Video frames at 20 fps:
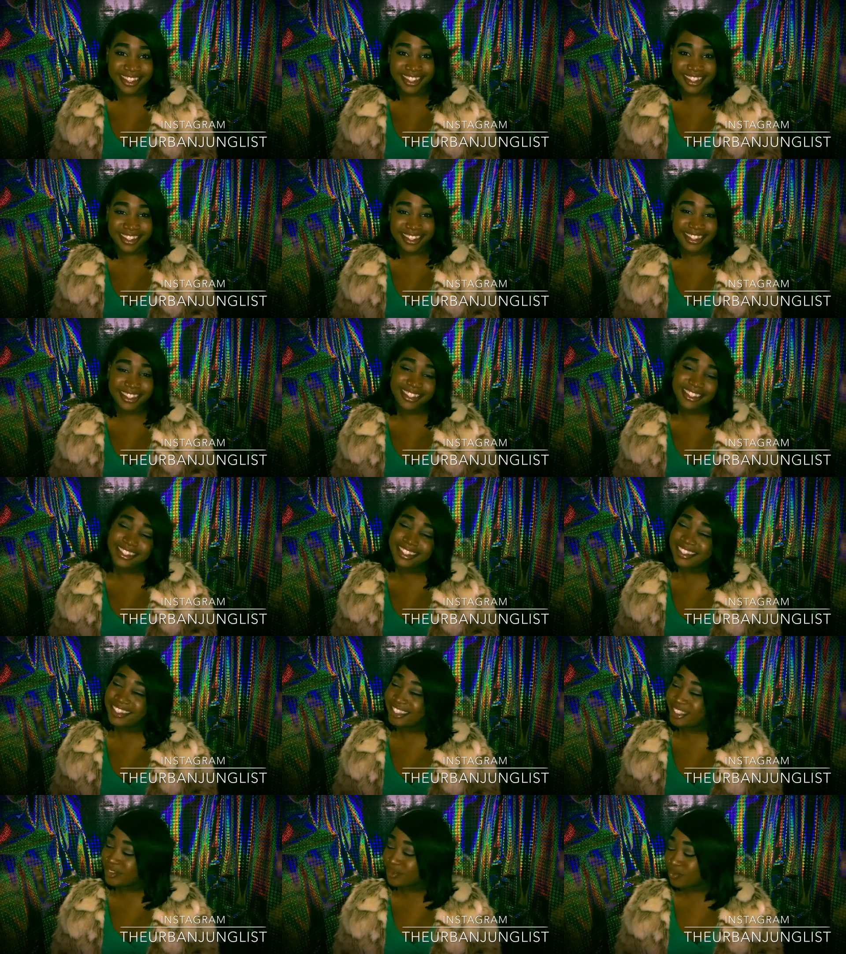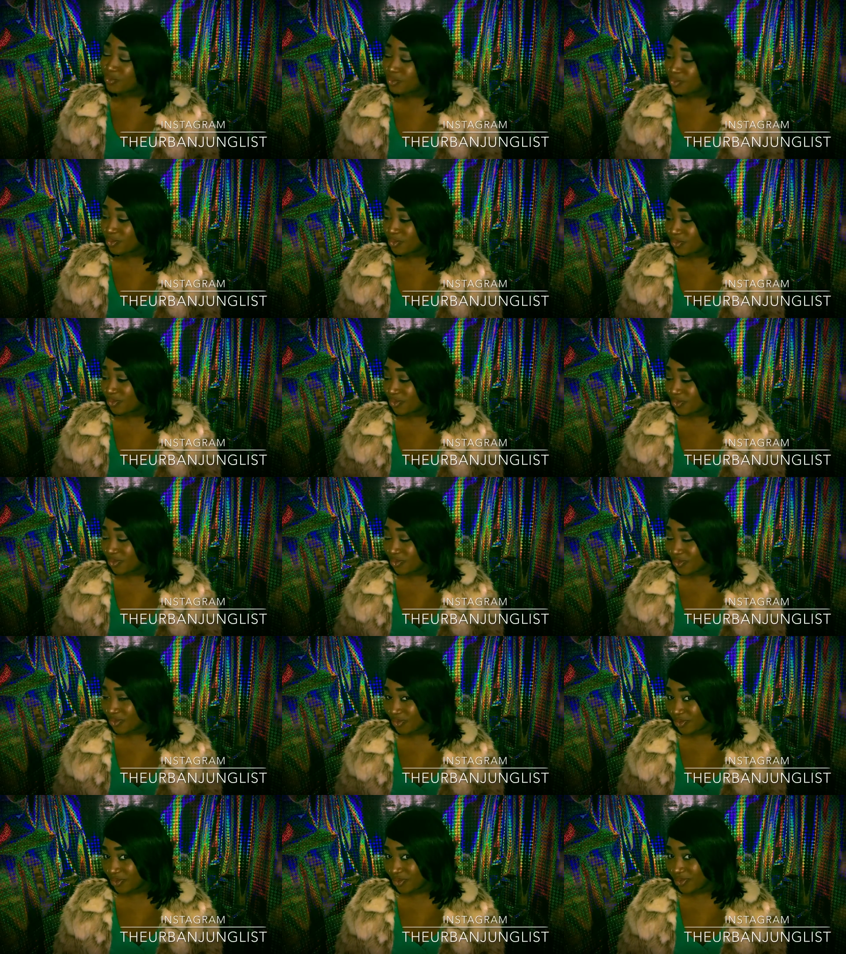
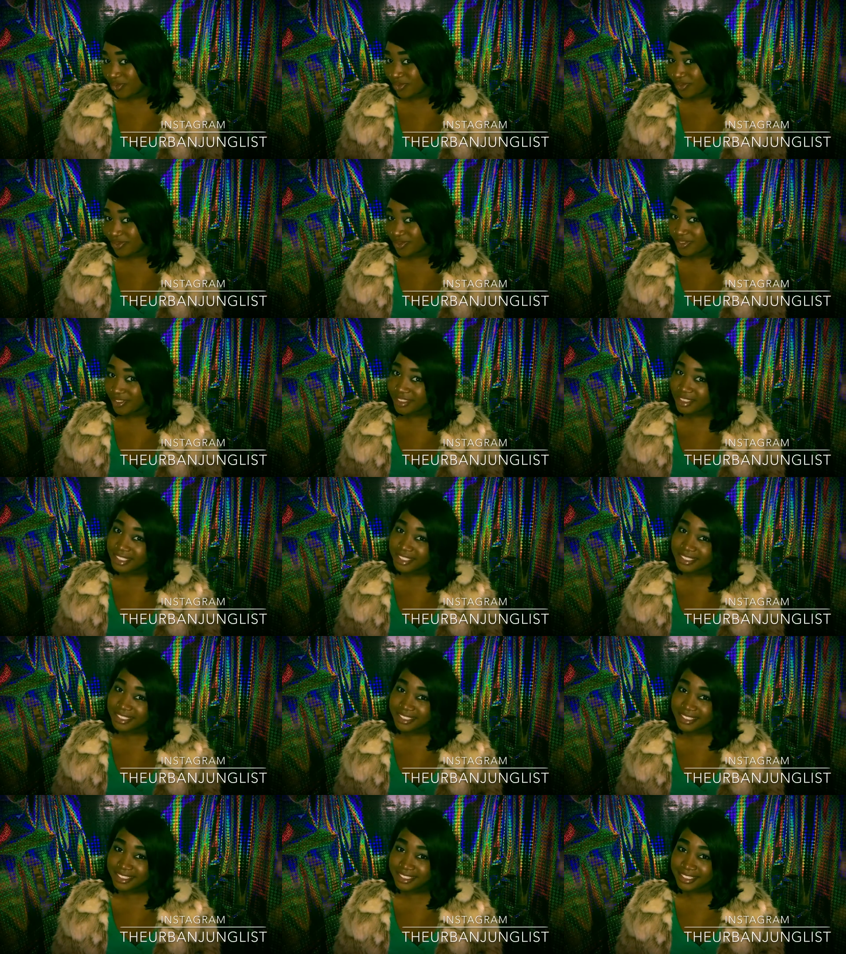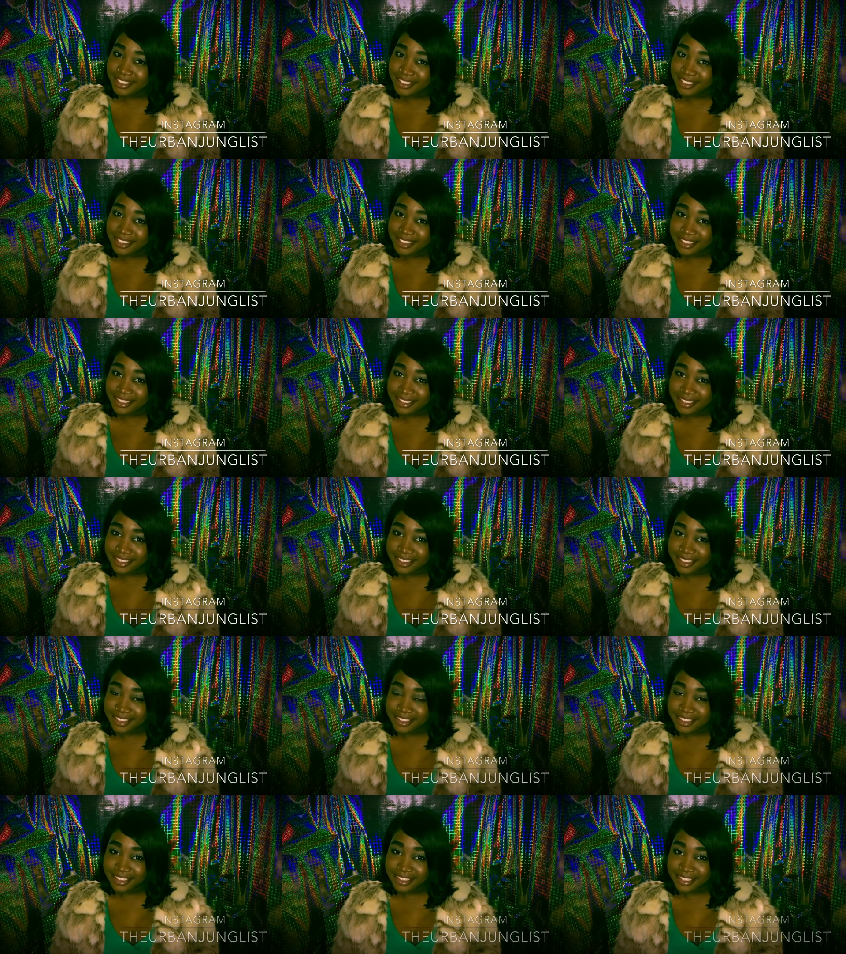
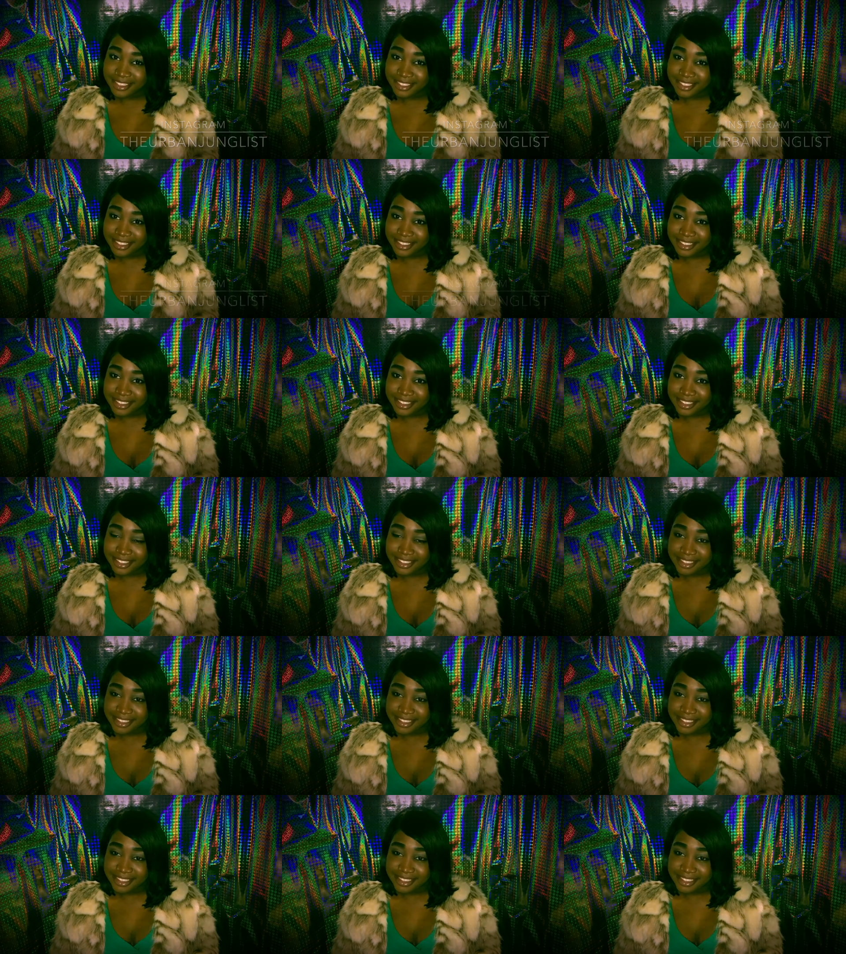No one is speaking in this clip.